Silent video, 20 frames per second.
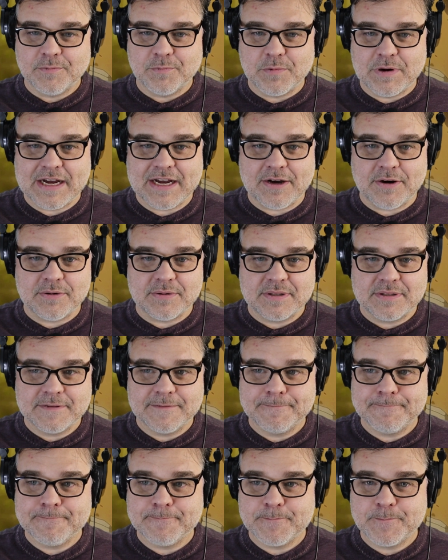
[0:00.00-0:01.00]
Wow.
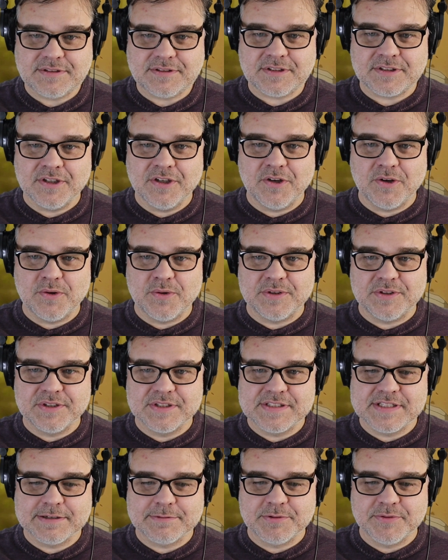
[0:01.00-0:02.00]
Oh, it
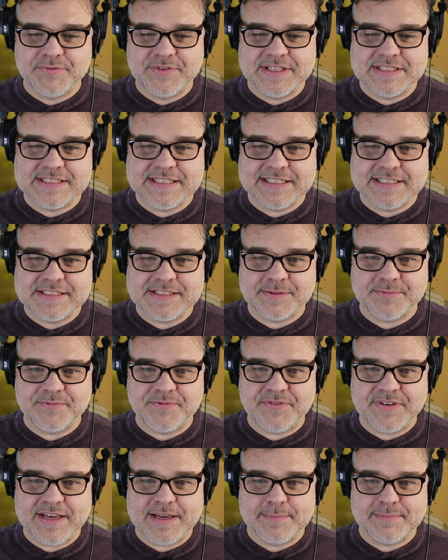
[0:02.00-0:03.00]
looks like we're visiting some
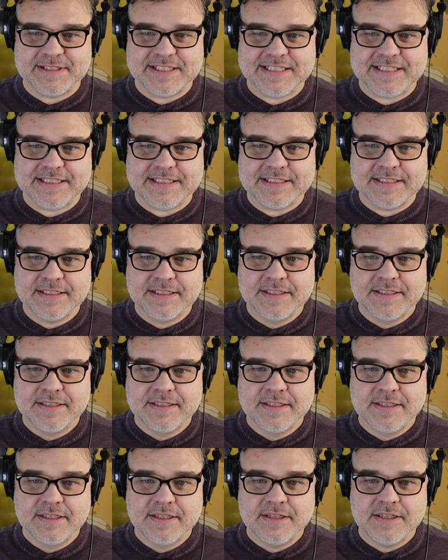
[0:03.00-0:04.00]
family
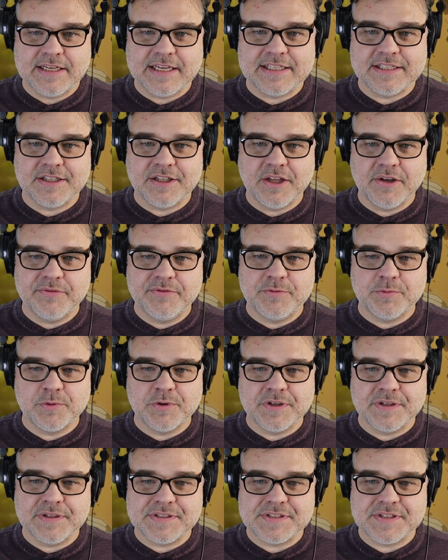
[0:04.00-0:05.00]
and loved
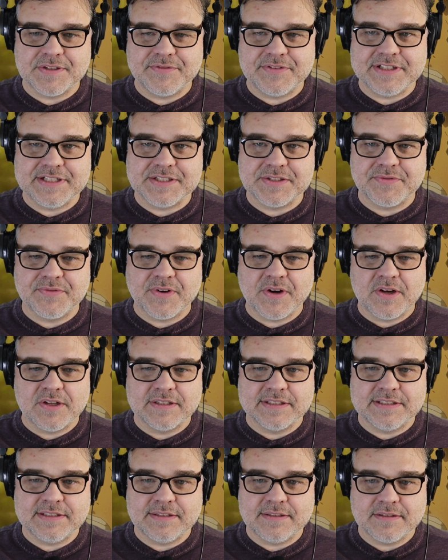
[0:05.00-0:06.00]
ones of these
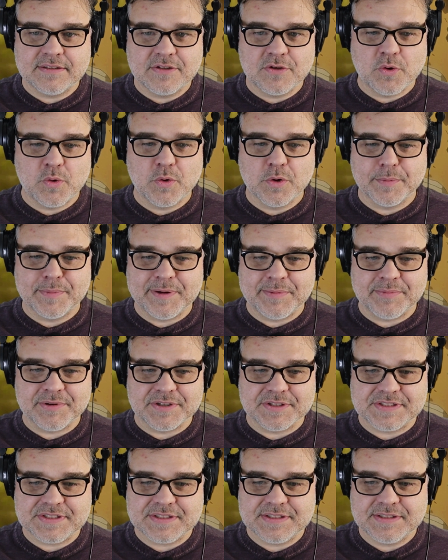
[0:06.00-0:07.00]
fallen Corps
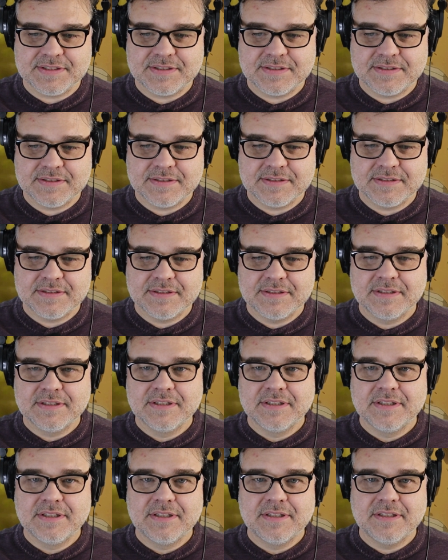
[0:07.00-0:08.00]
members.
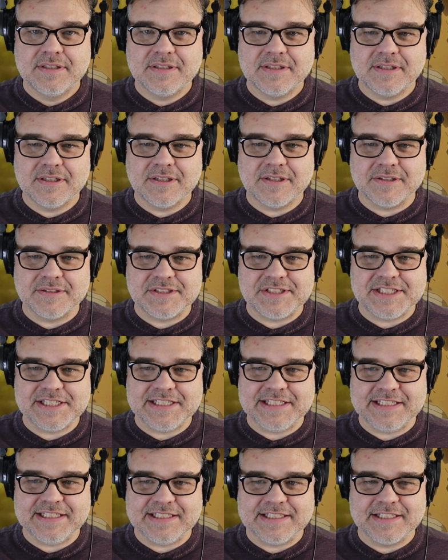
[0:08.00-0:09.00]
Oh,
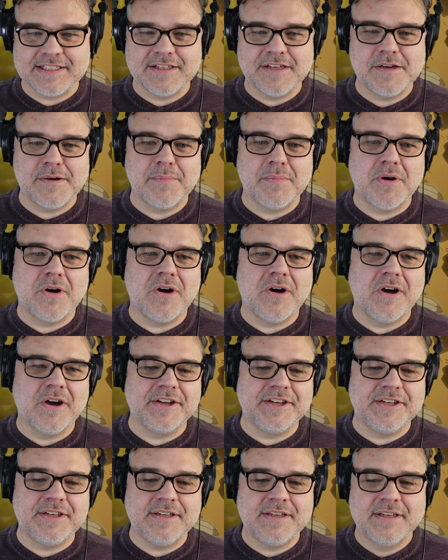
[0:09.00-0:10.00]
gee, come
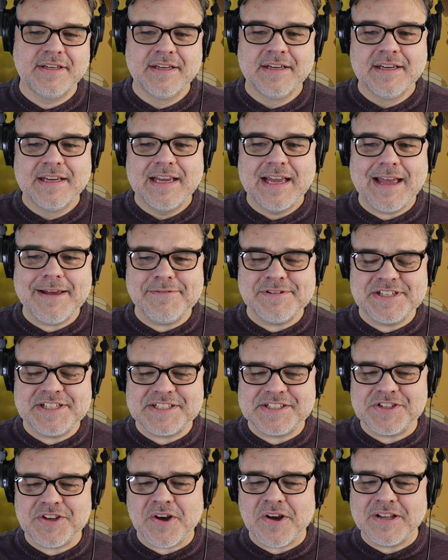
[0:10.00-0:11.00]
on. I was
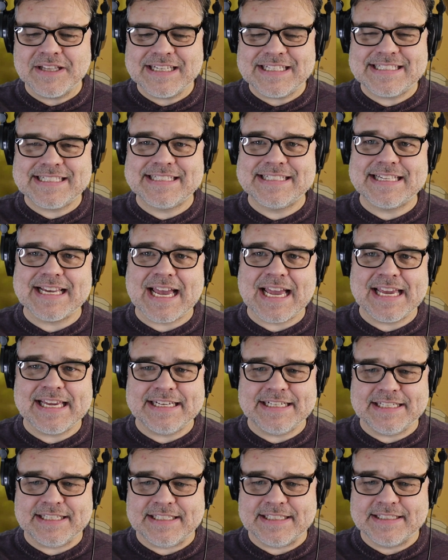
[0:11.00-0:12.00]
just all
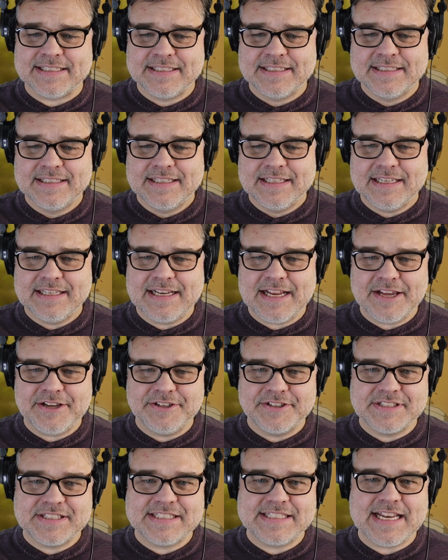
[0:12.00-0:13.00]
excited. And now
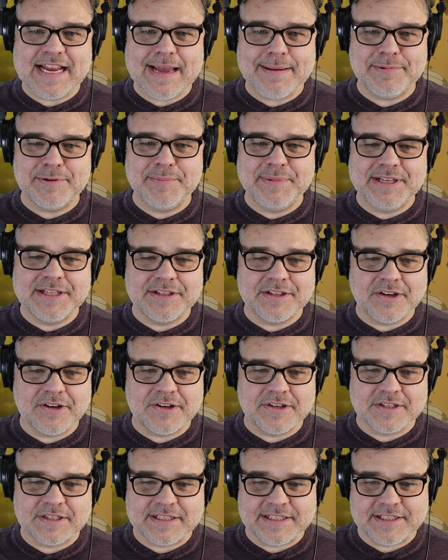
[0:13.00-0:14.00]
you're stabbing me in the
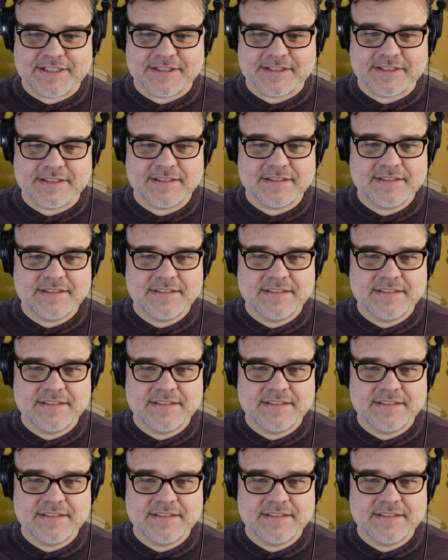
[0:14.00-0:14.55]
heart here.